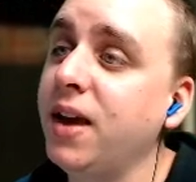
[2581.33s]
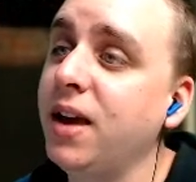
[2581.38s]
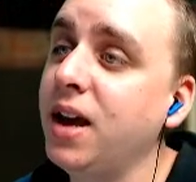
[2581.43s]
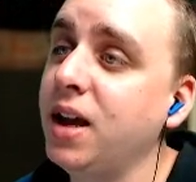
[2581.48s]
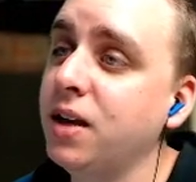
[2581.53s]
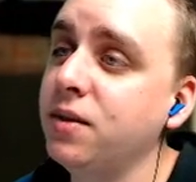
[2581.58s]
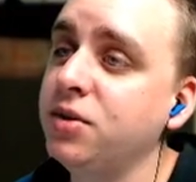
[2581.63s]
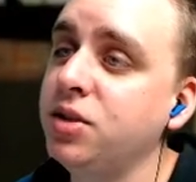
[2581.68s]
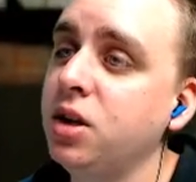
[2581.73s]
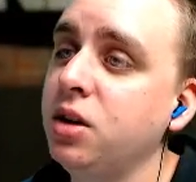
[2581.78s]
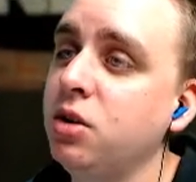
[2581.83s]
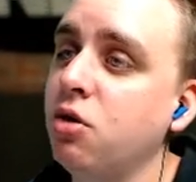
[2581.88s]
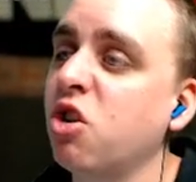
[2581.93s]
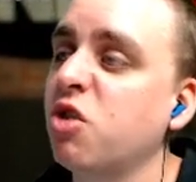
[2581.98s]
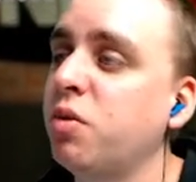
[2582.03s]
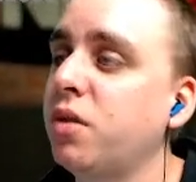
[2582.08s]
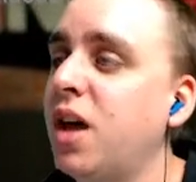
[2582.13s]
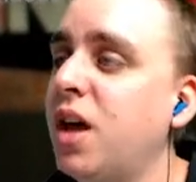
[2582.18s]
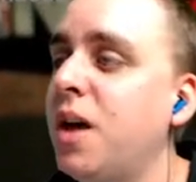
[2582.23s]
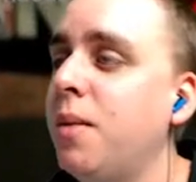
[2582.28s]
NFC North,
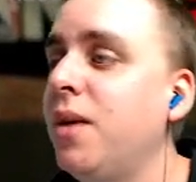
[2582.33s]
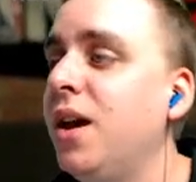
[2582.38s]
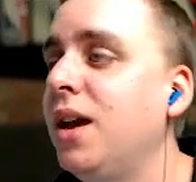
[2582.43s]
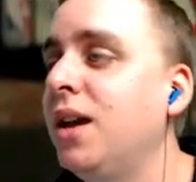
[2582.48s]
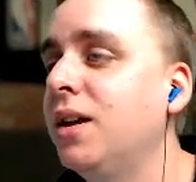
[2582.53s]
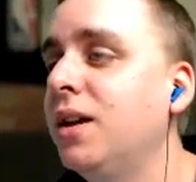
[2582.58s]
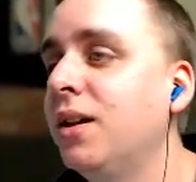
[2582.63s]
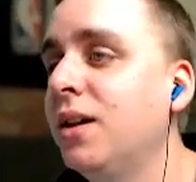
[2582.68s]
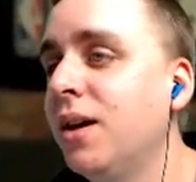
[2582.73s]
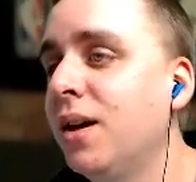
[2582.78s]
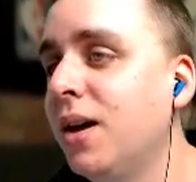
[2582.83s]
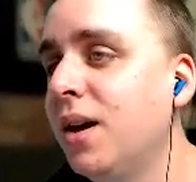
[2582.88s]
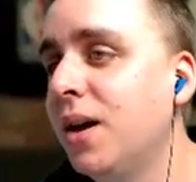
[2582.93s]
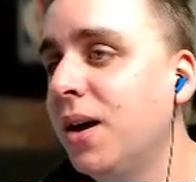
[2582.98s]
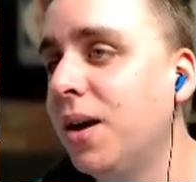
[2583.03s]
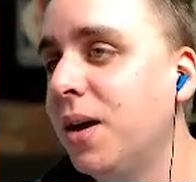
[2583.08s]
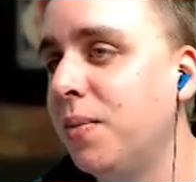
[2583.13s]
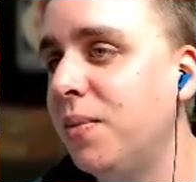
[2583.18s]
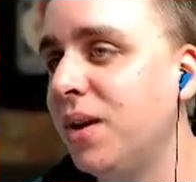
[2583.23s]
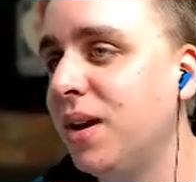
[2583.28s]
but that may
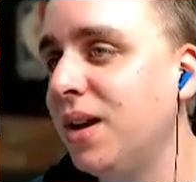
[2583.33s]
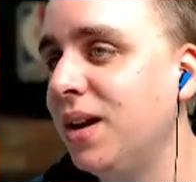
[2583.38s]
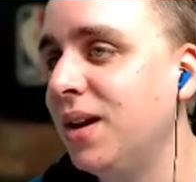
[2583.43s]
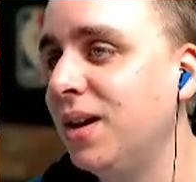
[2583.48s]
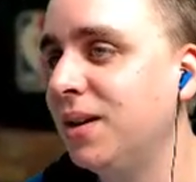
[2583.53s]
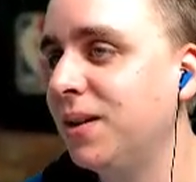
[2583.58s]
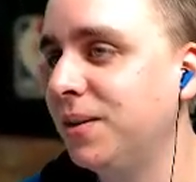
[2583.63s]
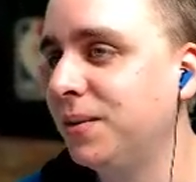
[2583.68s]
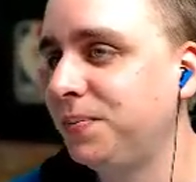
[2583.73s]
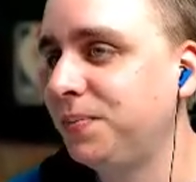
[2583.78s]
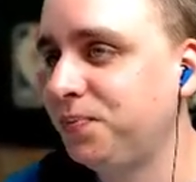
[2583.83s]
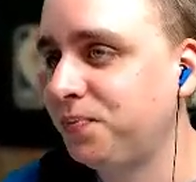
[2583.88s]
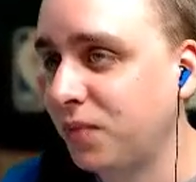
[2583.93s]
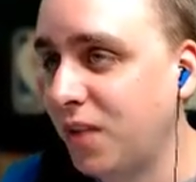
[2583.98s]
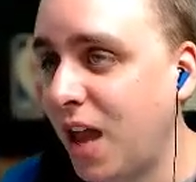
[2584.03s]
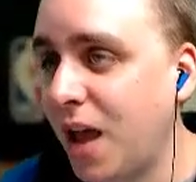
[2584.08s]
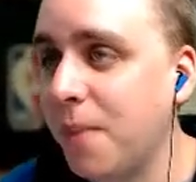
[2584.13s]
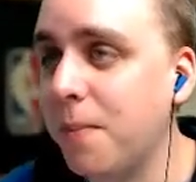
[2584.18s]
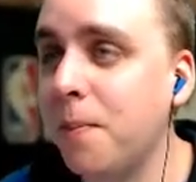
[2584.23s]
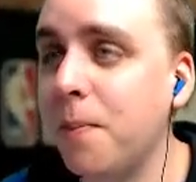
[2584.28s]

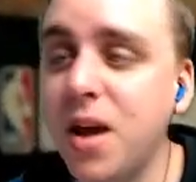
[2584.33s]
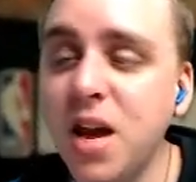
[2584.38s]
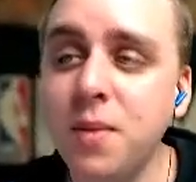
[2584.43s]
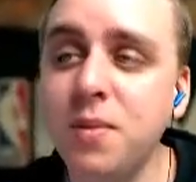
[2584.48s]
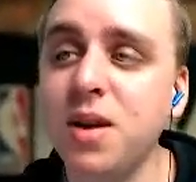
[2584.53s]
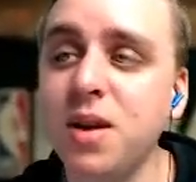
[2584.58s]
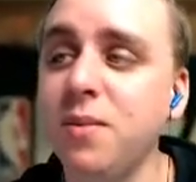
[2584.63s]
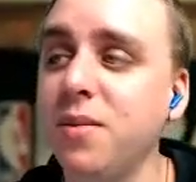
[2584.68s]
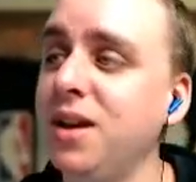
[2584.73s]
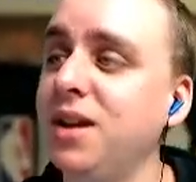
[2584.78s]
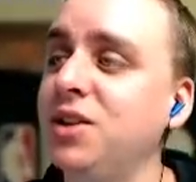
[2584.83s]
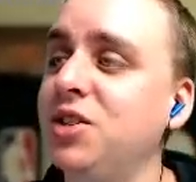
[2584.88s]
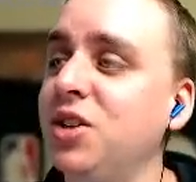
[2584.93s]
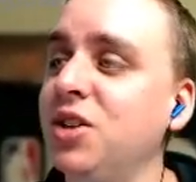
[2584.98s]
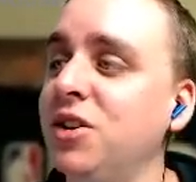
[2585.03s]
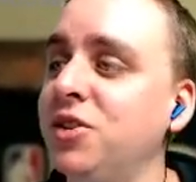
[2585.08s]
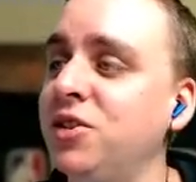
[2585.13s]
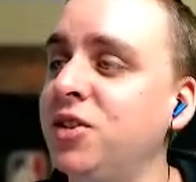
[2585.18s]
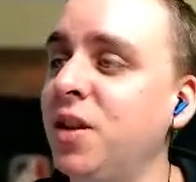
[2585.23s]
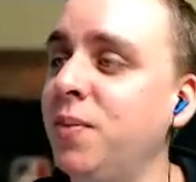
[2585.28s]
be me
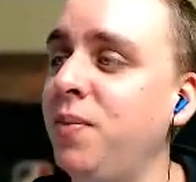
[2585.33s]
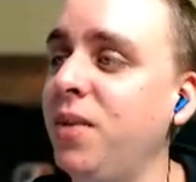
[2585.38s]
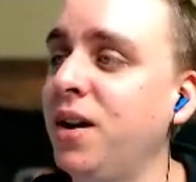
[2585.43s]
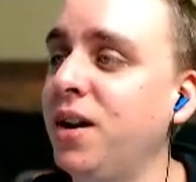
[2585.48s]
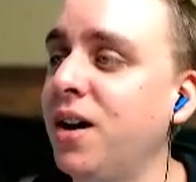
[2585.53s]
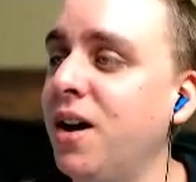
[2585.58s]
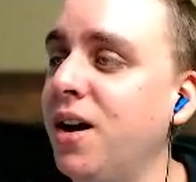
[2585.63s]
just sipping